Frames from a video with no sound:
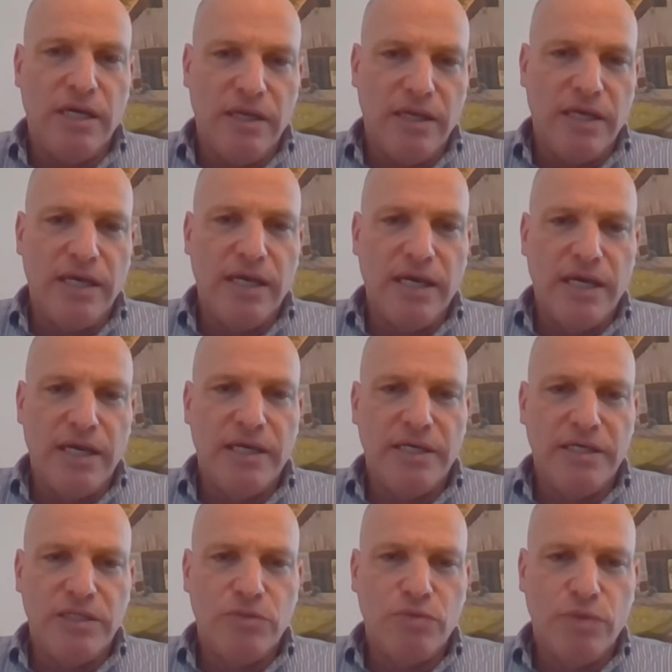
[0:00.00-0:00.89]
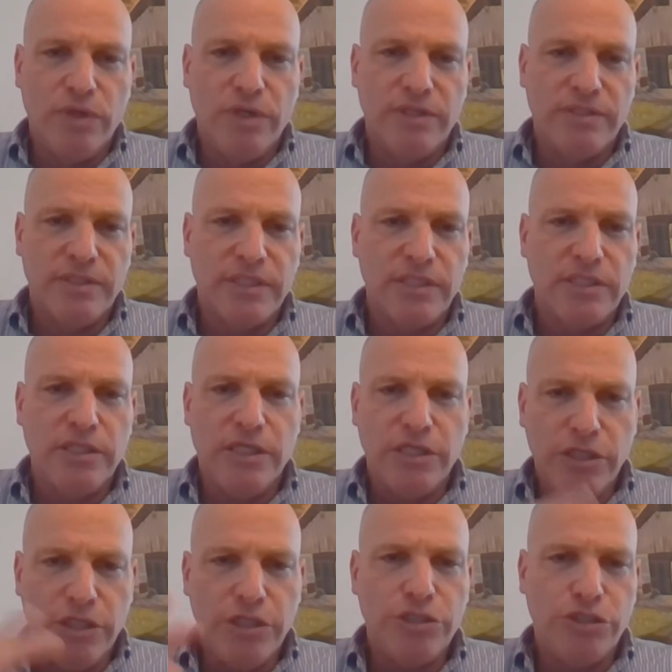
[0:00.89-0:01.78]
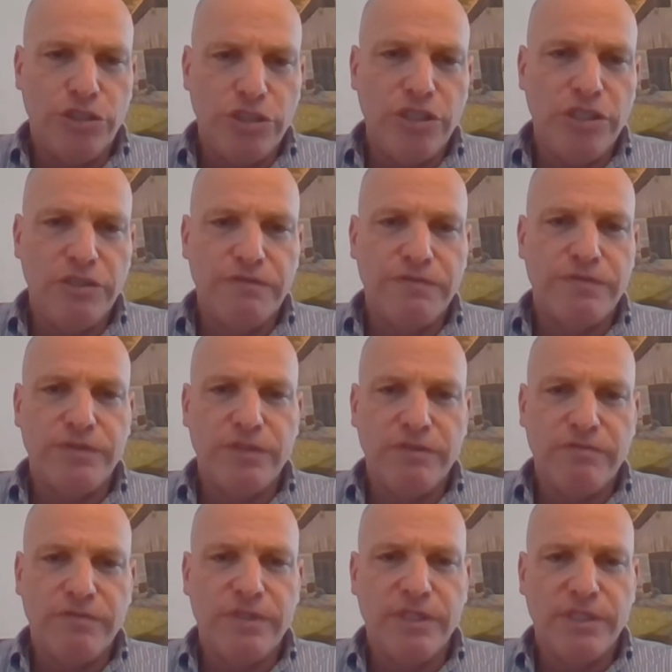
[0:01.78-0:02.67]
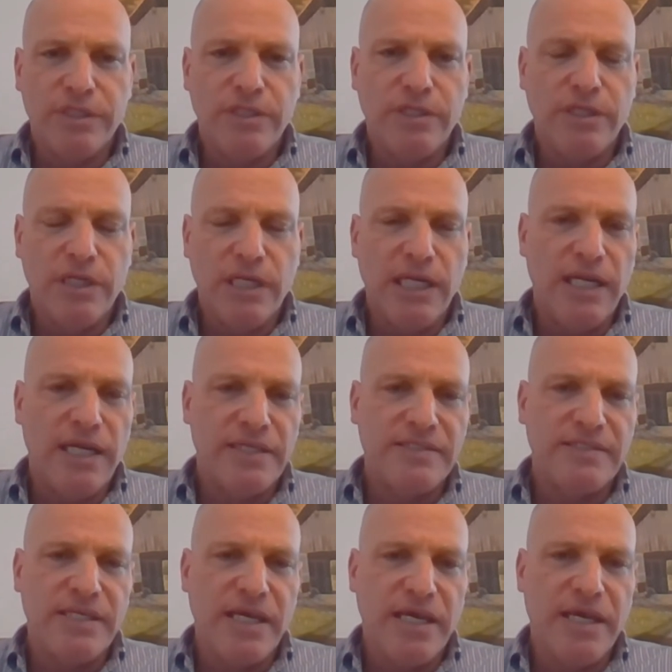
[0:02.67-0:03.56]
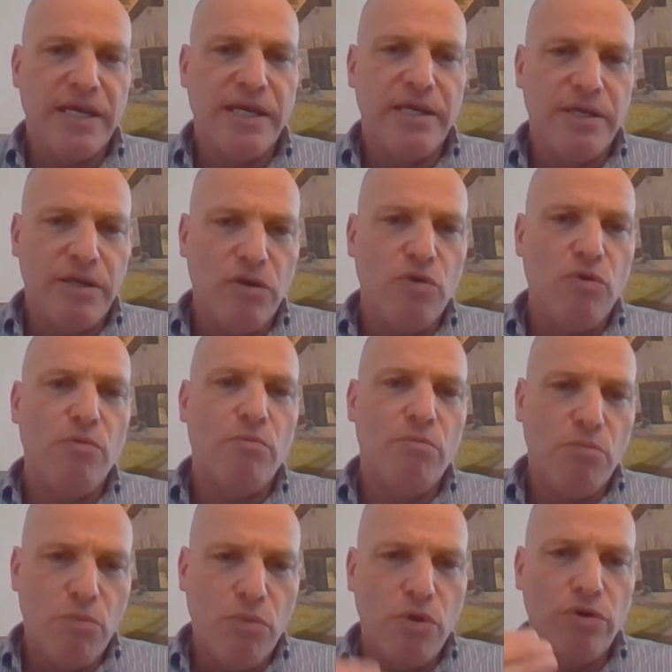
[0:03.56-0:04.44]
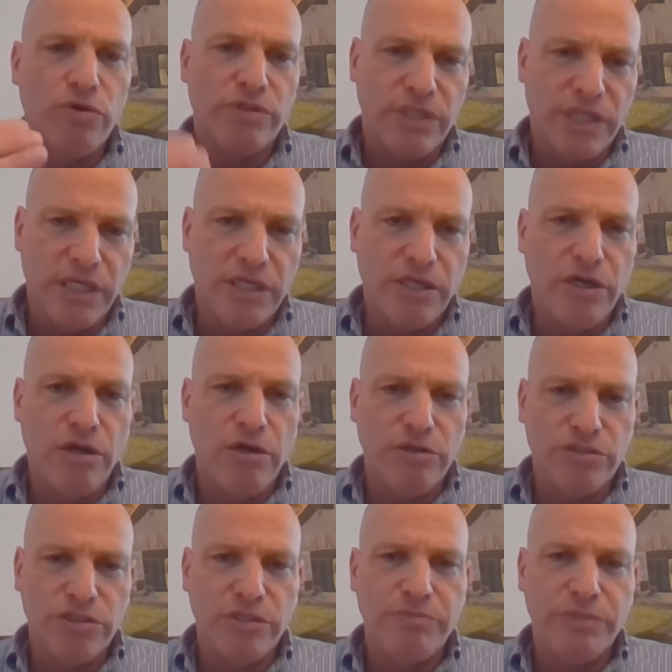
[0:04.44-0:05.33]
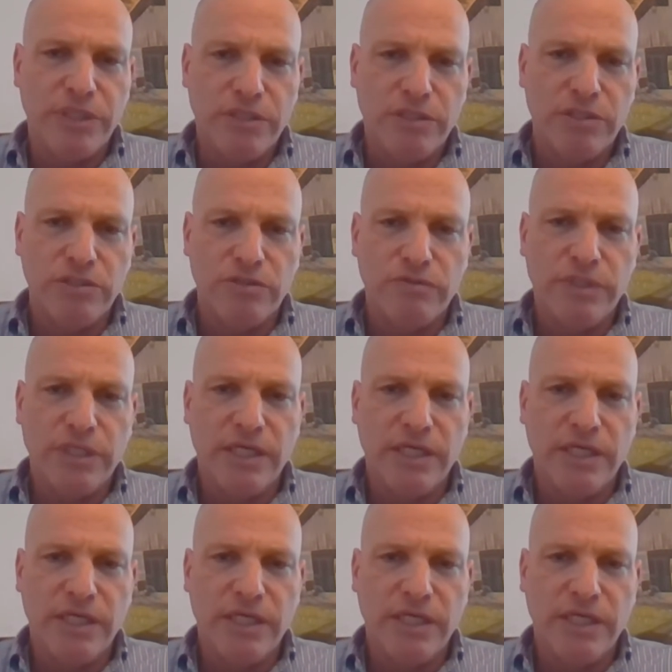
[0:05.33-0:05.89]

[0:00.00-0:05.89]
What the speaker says: it was a shift, even let's say more technology, because we